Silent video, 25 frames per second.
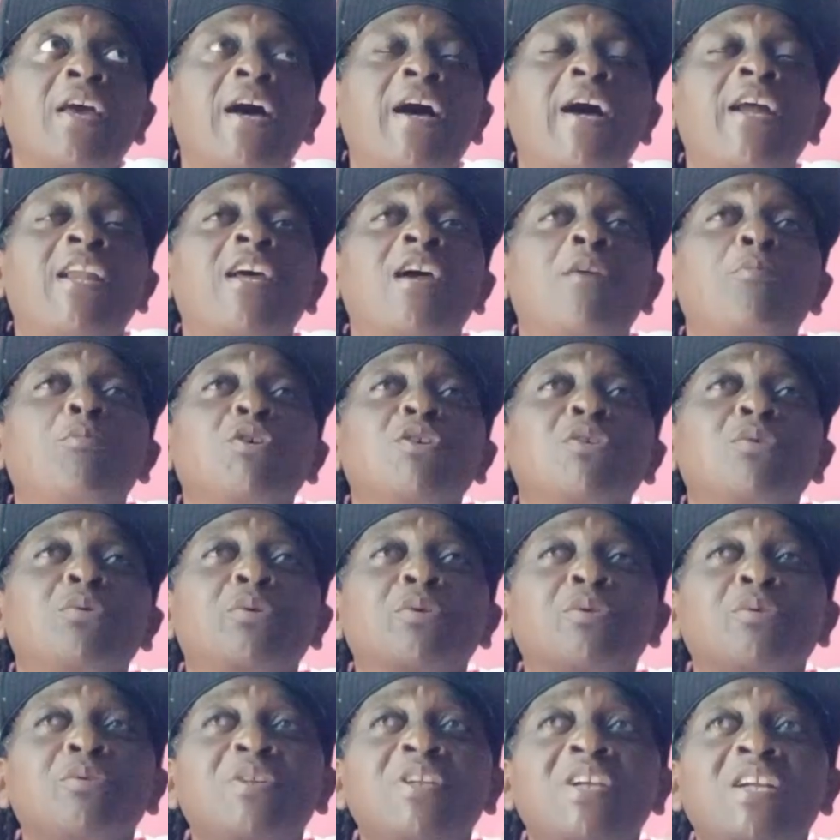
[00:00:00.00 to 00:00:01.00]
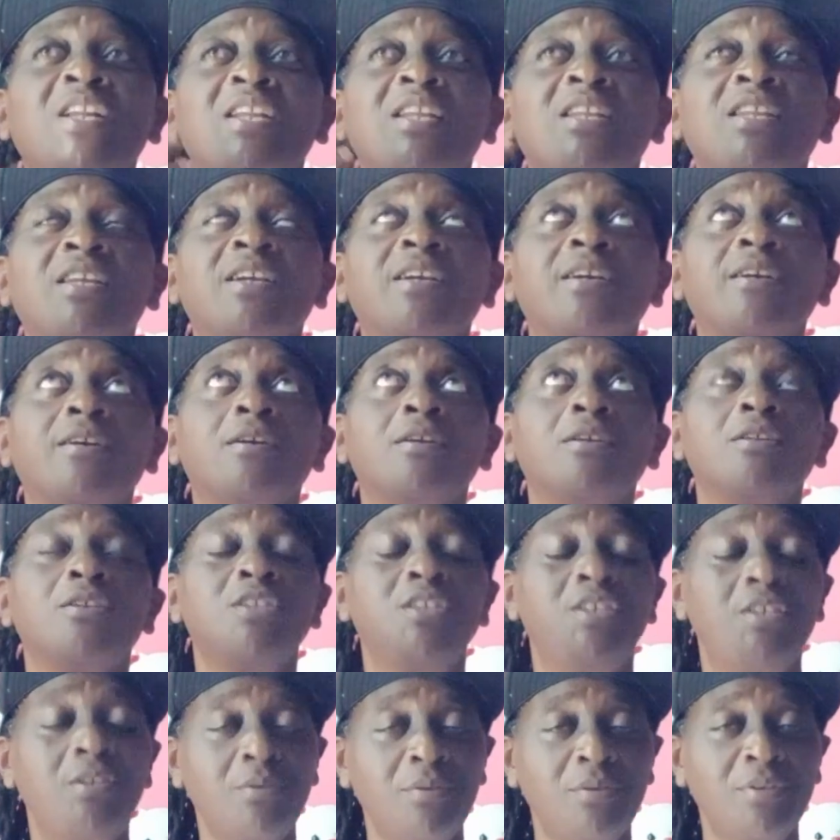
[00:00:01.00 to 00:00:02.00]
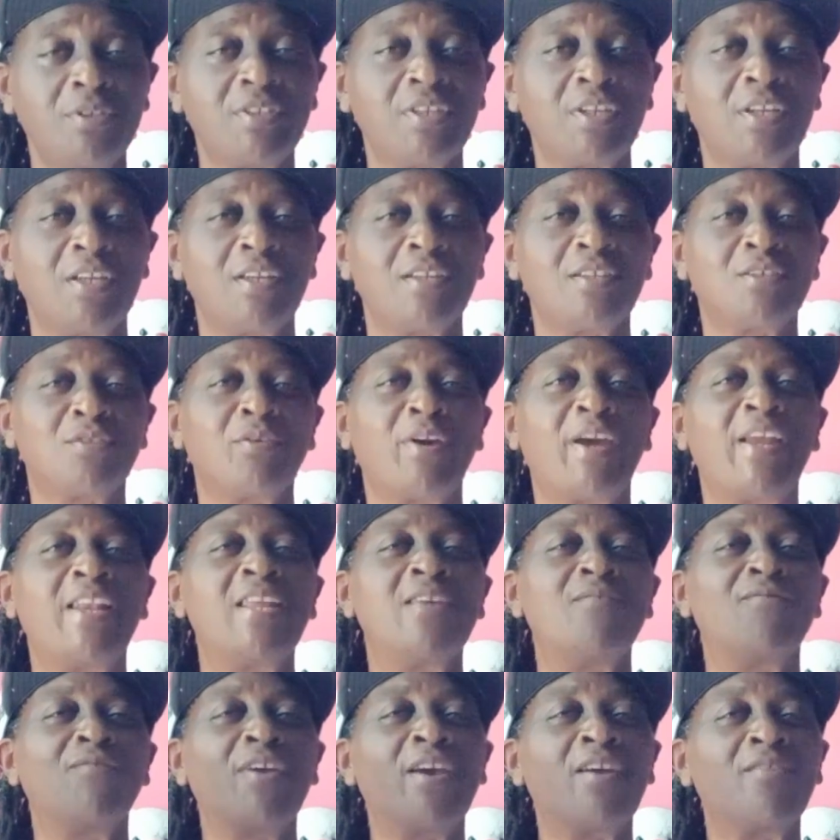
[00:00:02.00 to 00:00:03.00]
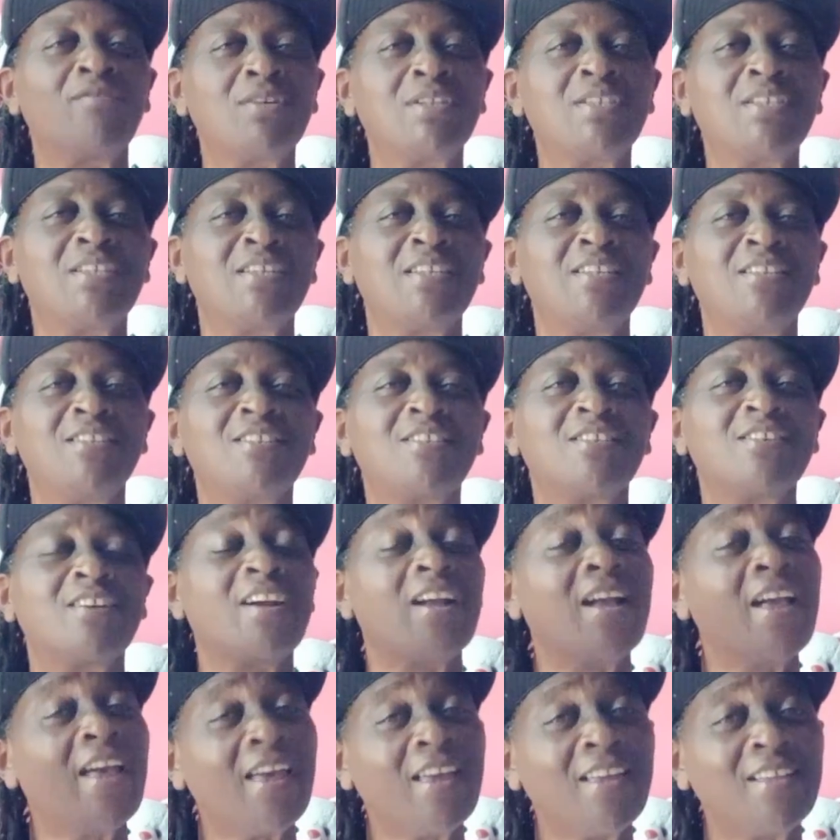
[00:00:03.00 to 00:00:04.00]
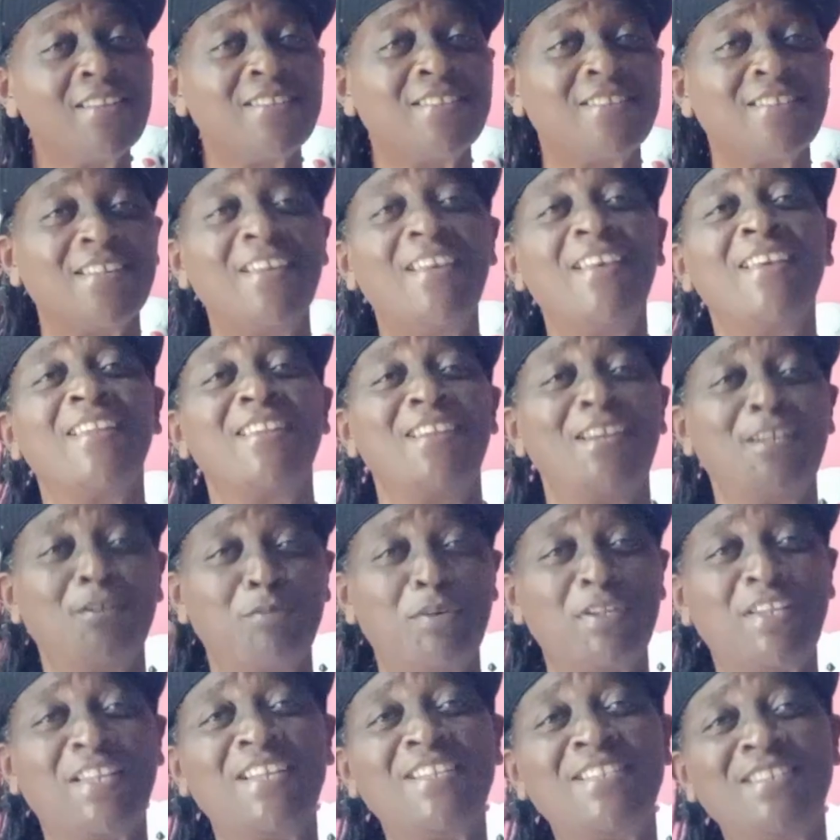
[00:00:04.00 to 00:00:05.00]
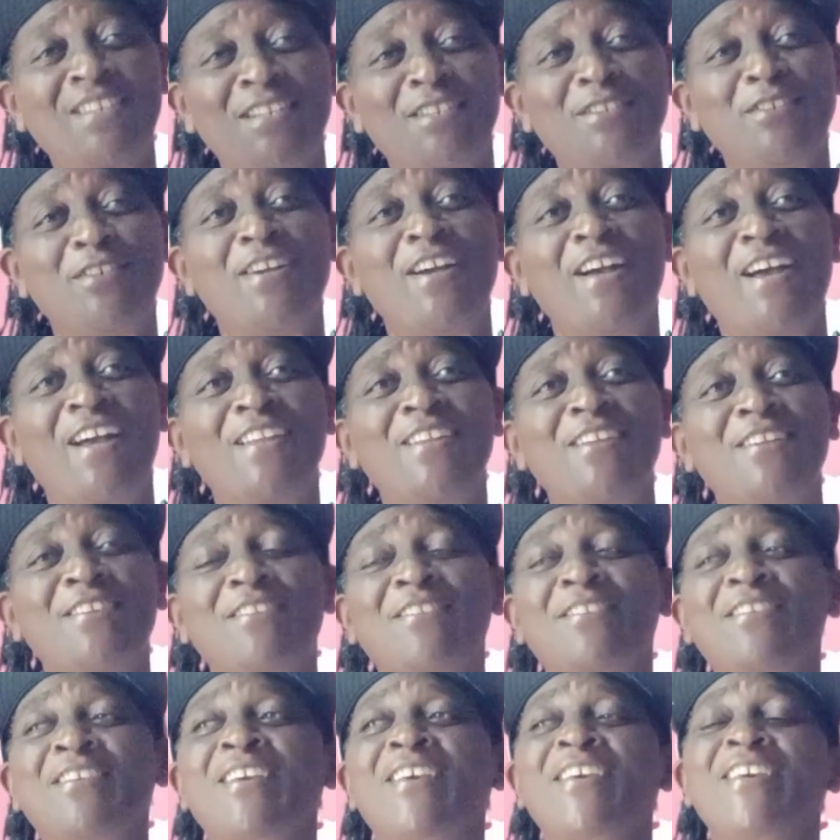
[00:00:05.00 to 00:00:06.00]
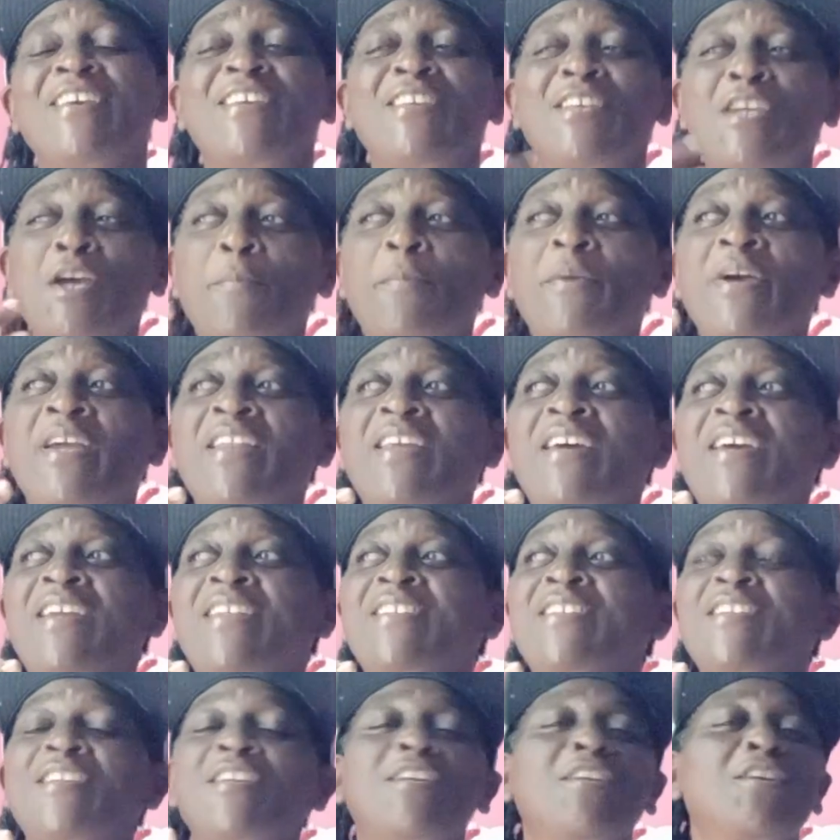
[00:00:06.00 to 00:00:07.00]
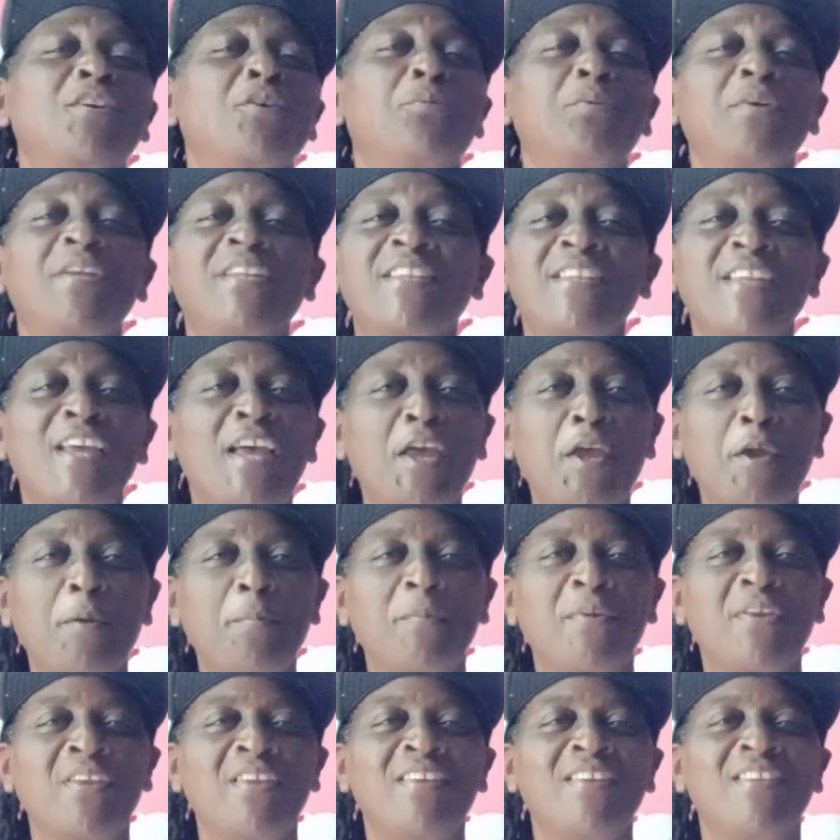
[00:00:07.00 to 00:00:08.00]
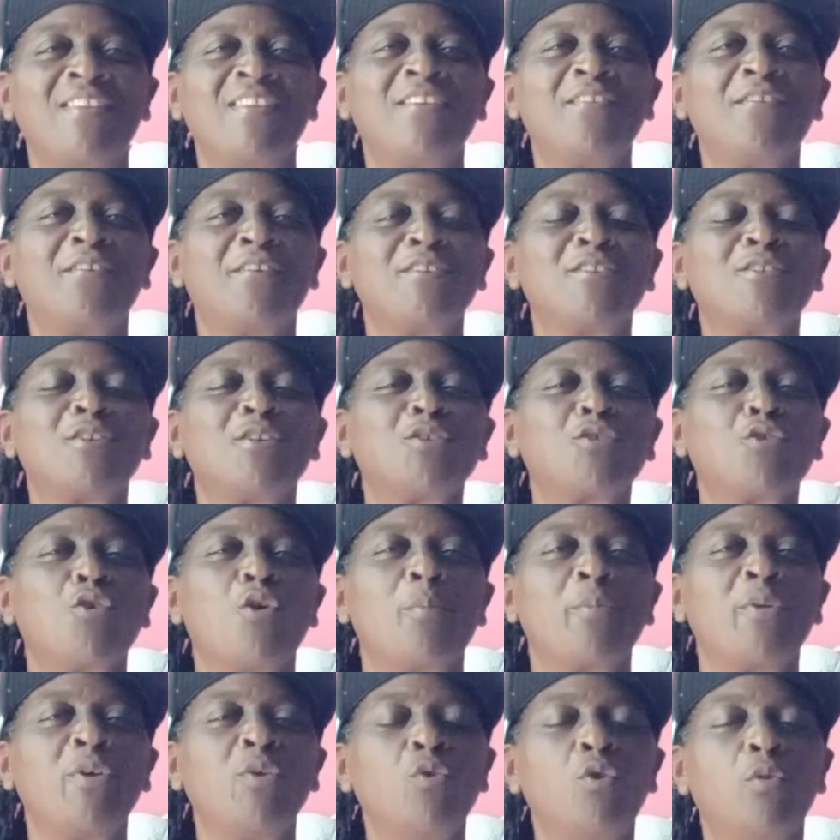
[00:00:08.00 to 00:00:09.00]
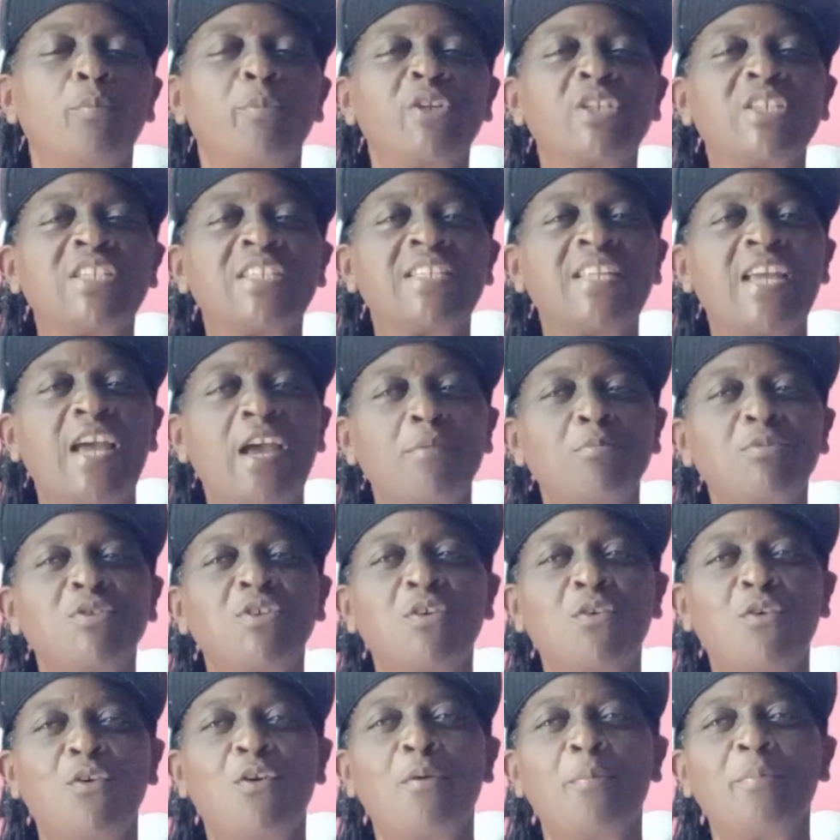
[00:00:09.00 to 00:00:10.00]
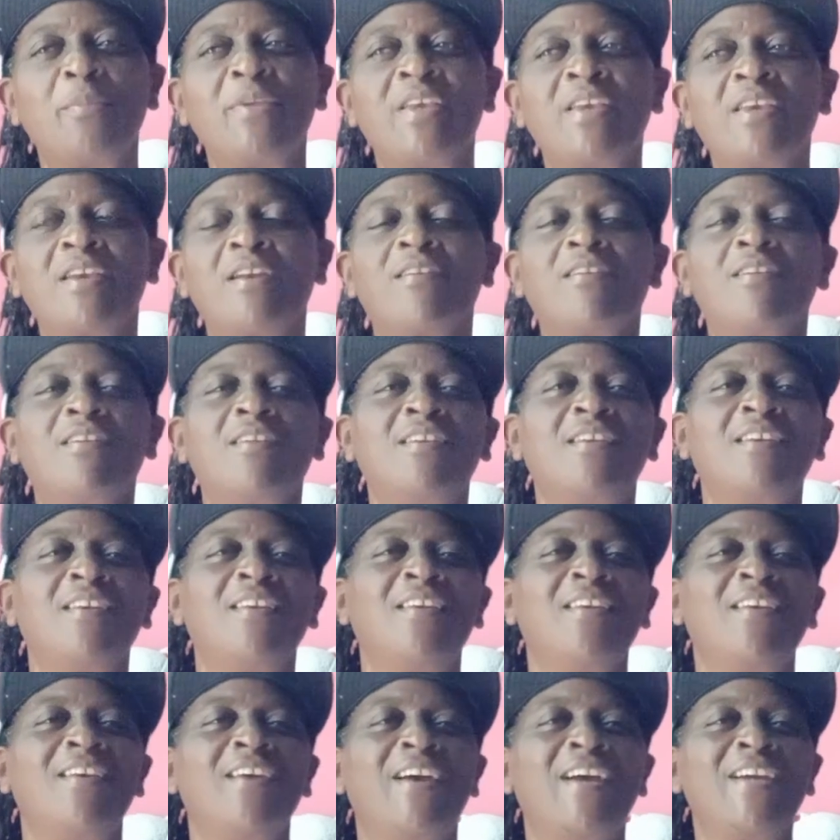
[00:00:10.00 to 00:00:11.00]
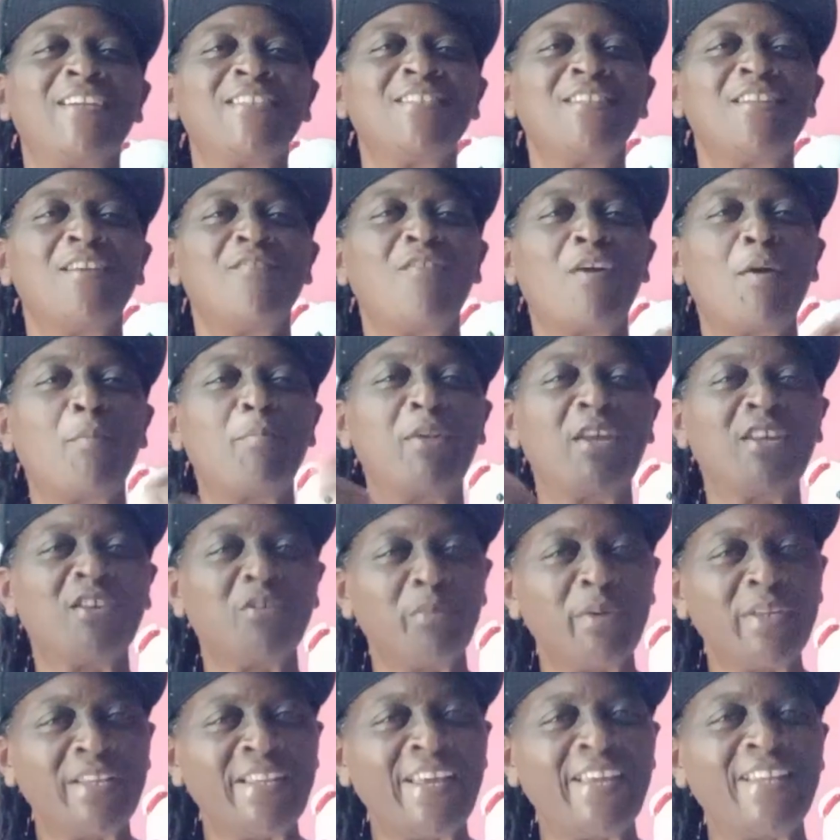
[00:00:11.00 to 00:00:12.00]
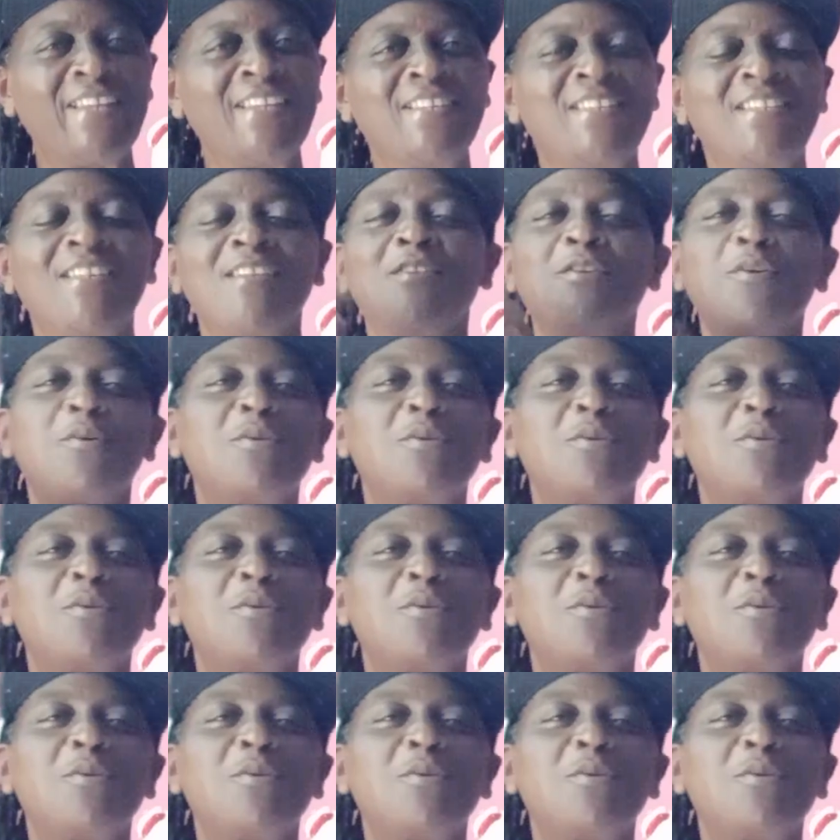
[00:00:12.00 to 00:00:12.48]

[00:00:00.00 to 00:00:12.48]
And I must go to the clinic Tuesday. So I leave everything into your hands. That's what I said to God, you know. Yeah, man, and quick time. The girl just come. You know much time she come here? And she never blessed with anything.